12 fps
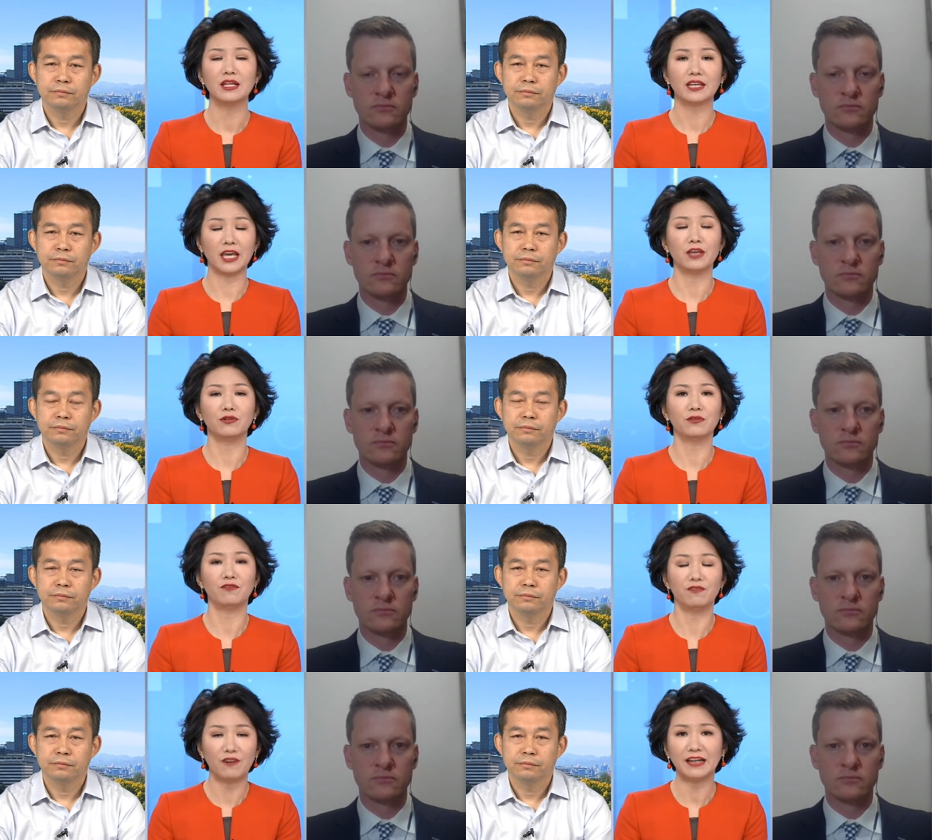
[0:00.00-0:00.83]
Speaker 1: can you
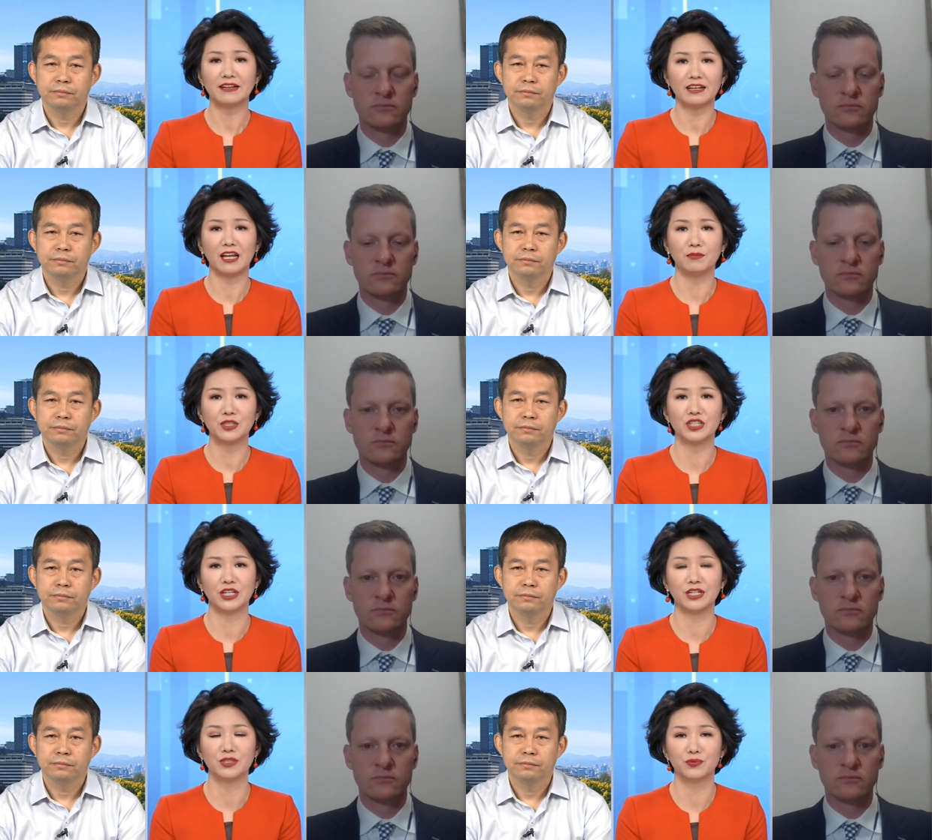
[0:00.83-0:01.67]
fight climate
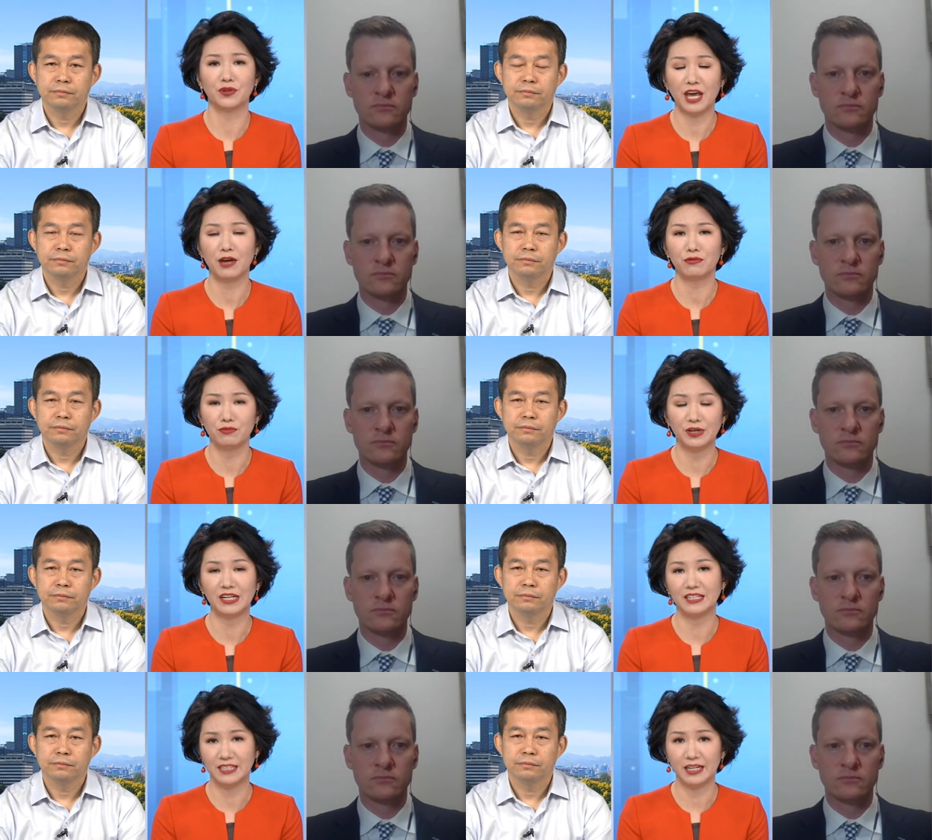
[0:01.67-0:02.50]
change without
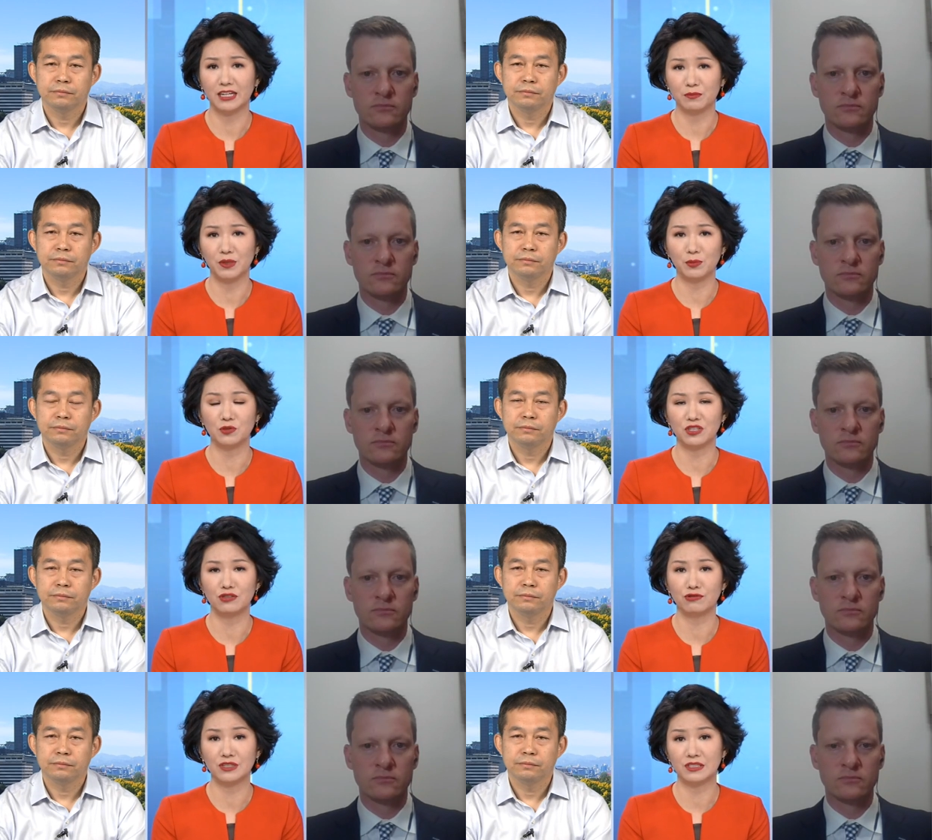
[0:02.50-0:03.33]
really taking people's
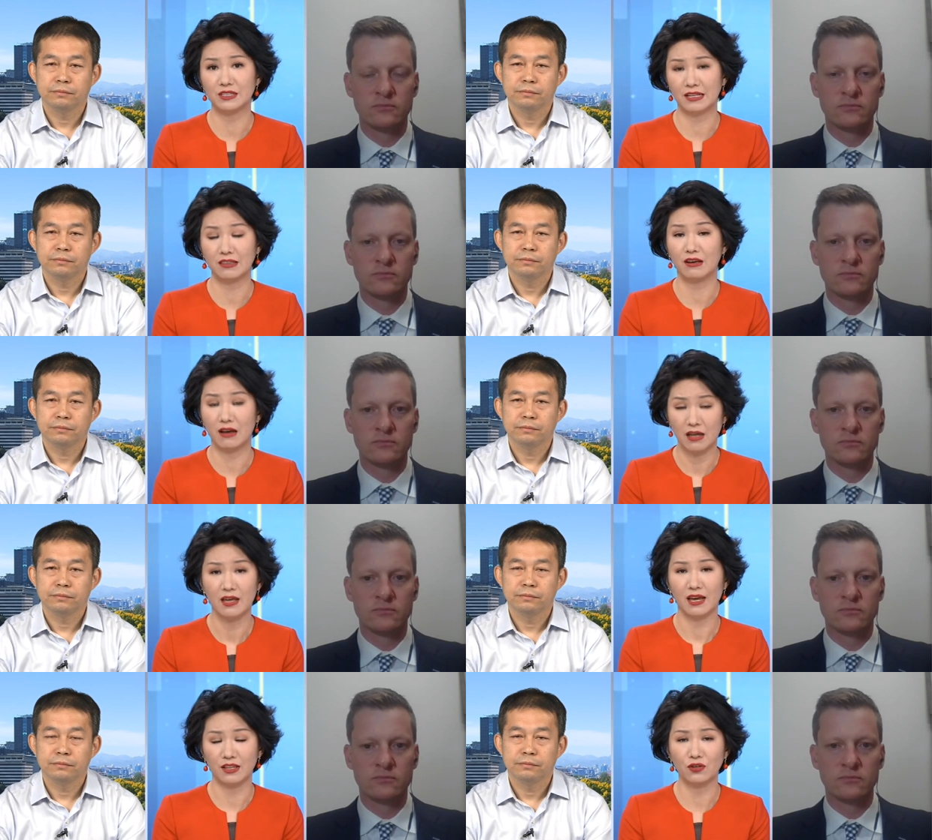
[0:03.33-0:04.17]
interest at the,
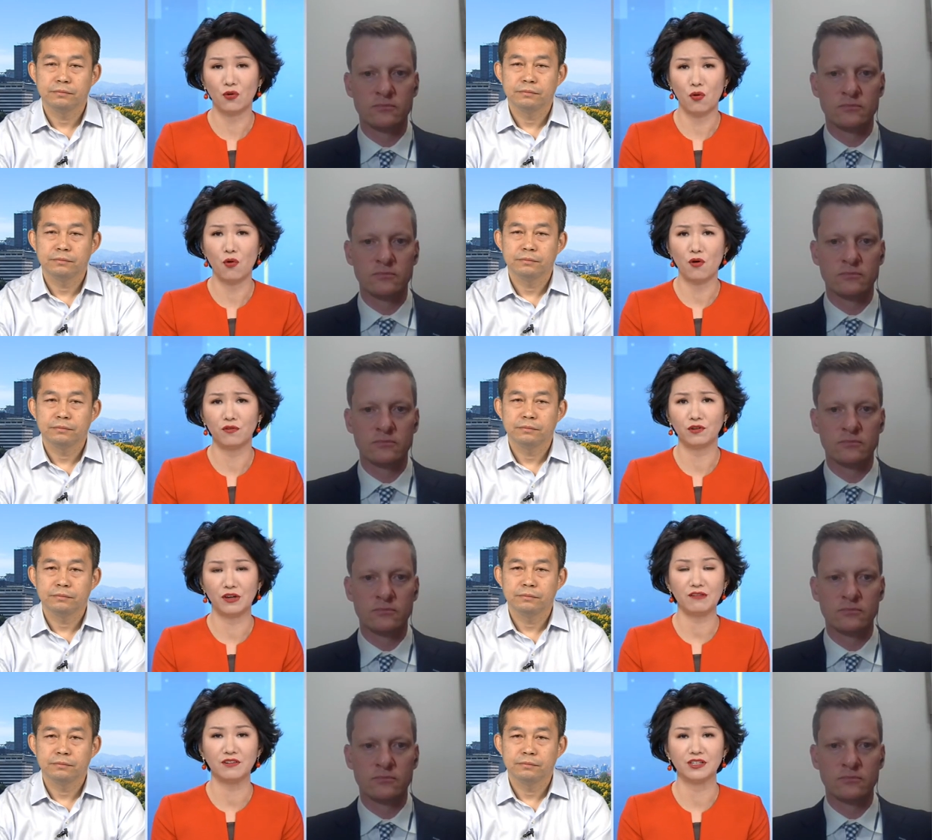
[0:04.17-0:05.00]
at the core of your
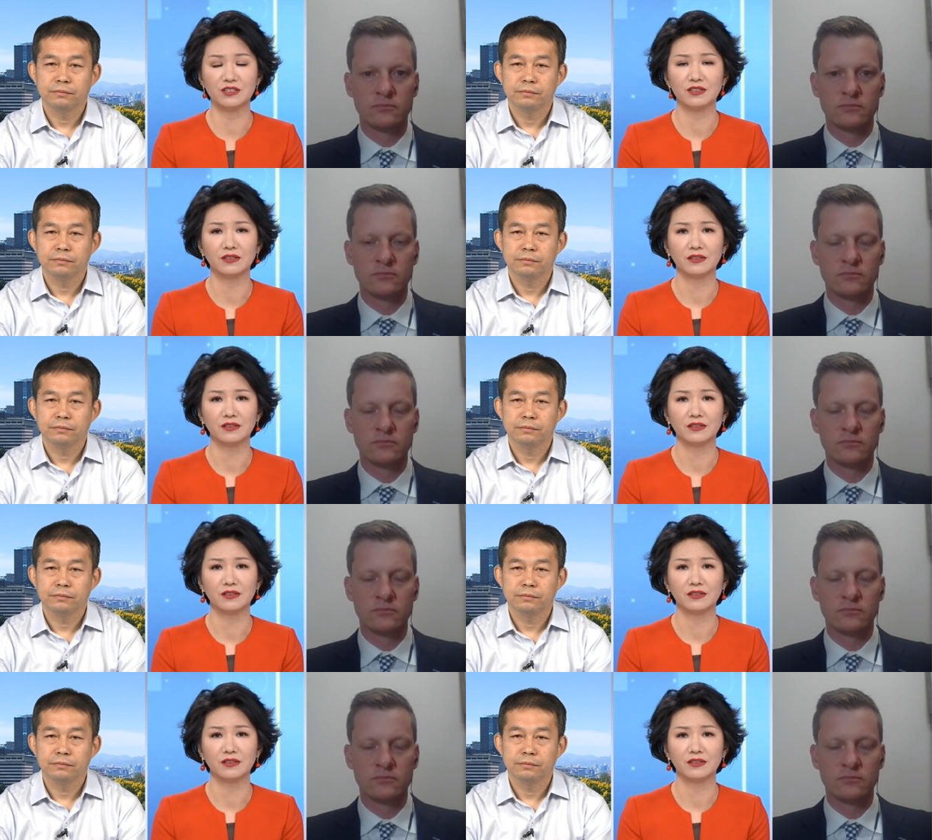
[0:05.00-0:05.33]
effort?